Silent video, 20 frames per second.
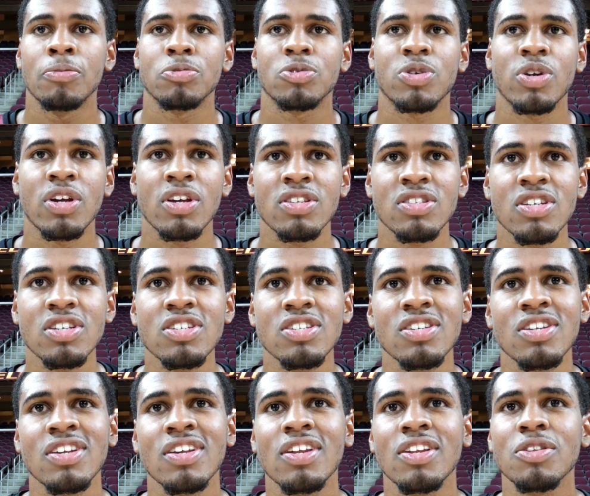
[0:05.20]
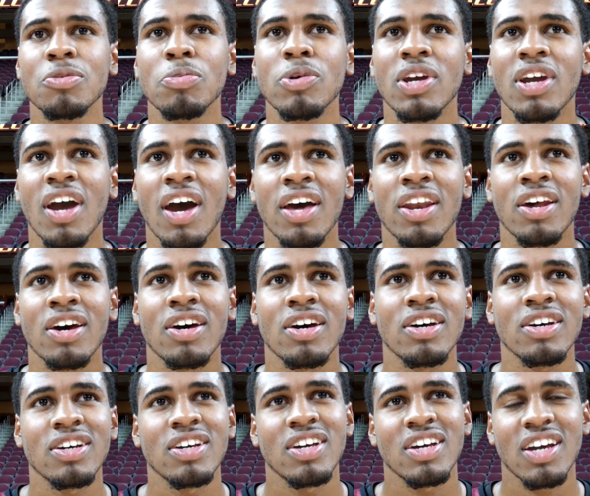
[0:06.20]
Transitioning, it's been kind
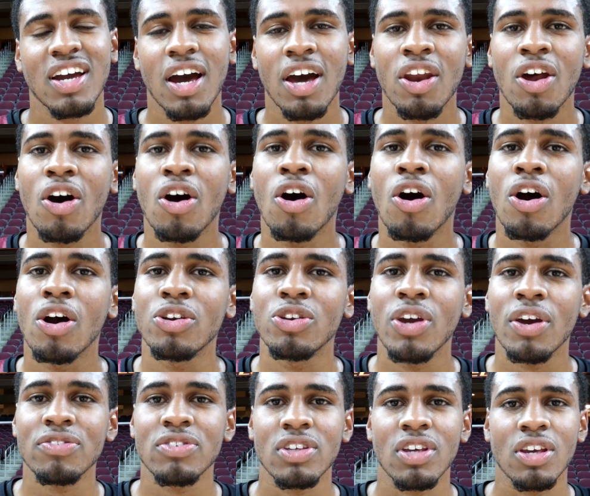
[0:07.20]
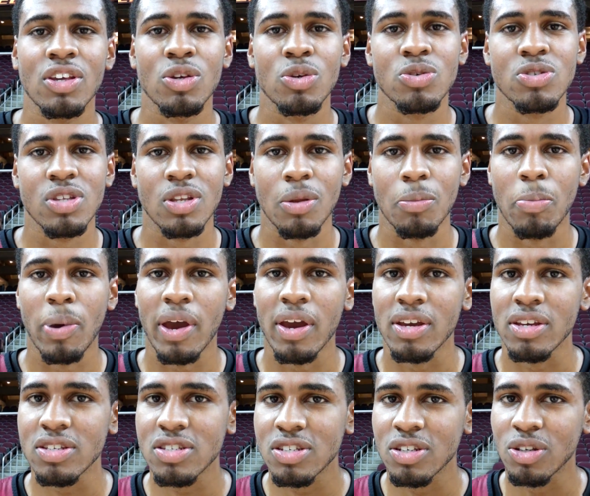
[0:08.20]
of hard. You have to get used to the
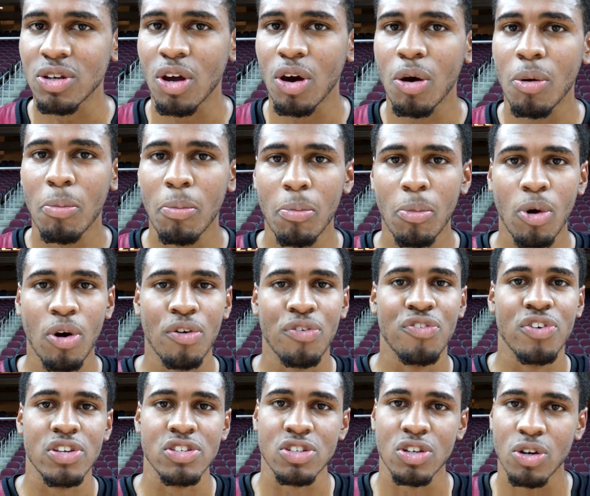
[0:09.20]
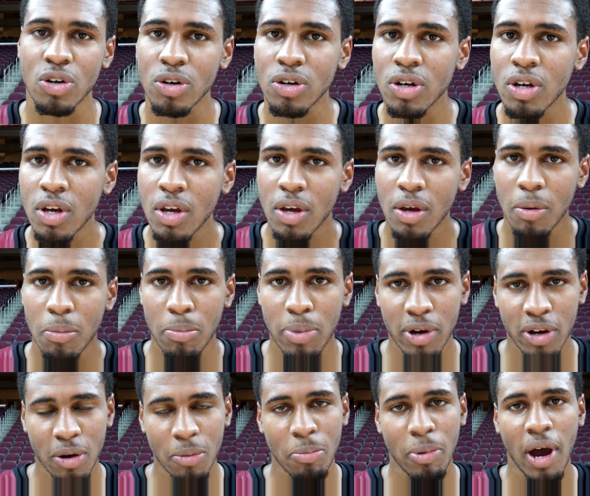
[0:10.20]
pace, you know, more physical,
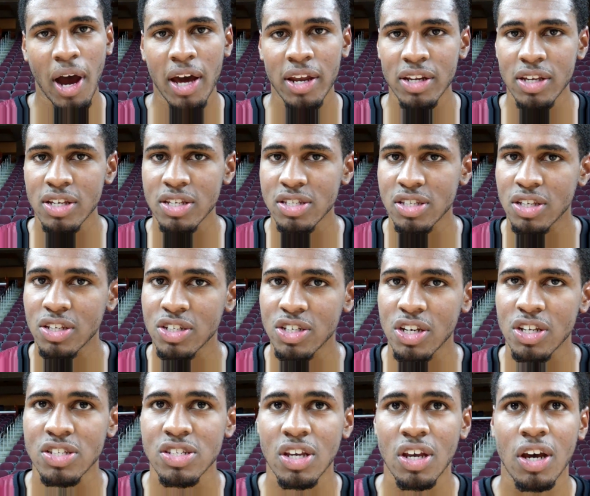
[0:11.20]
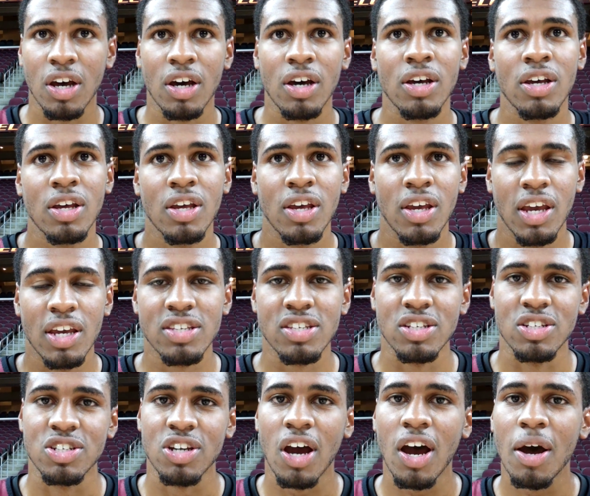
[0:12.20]
bigger bodies, and just it's
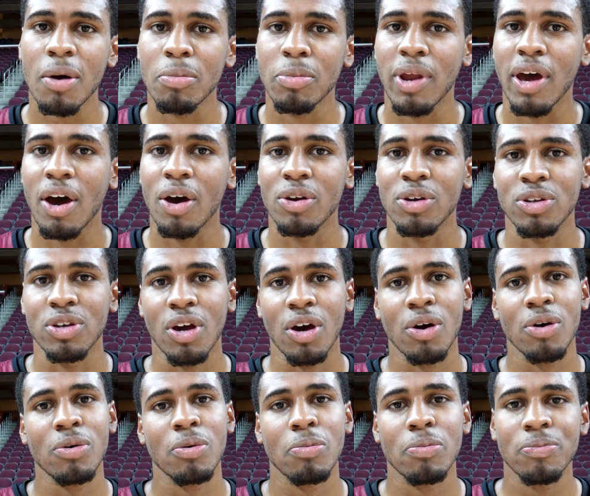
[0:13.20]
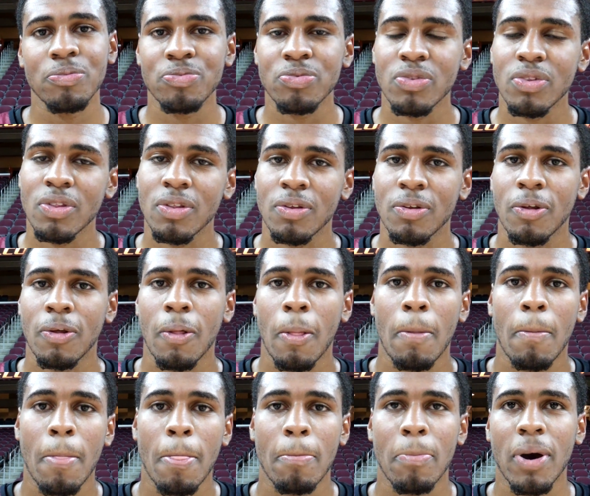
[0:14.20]
a job now, you know.
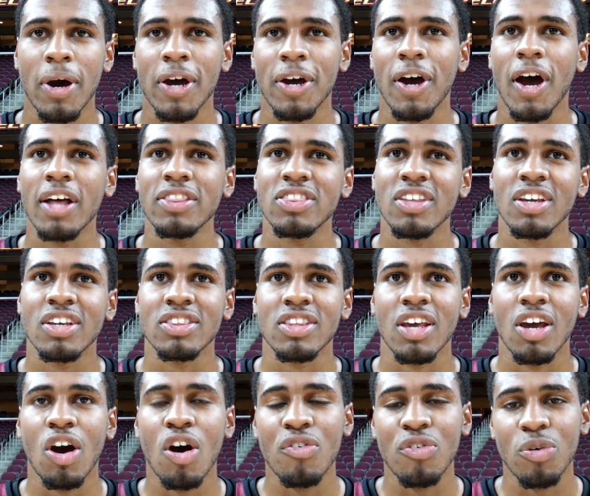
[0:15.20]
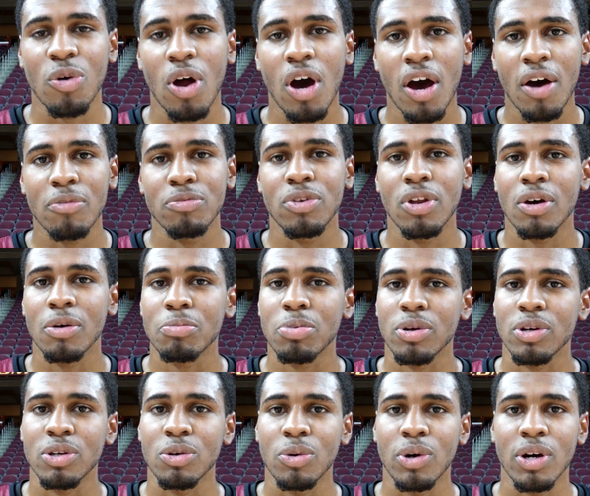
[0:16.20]
But I think that overall I've done
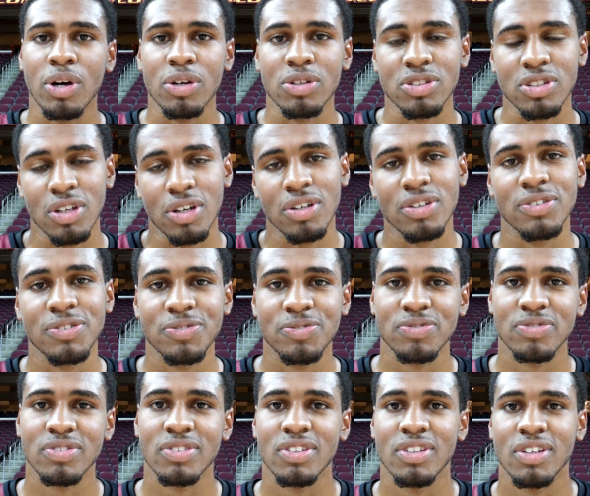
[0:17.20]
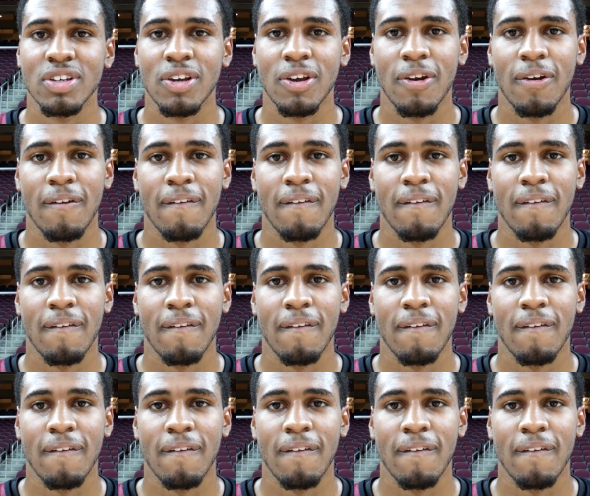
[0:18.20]
pretty well. So.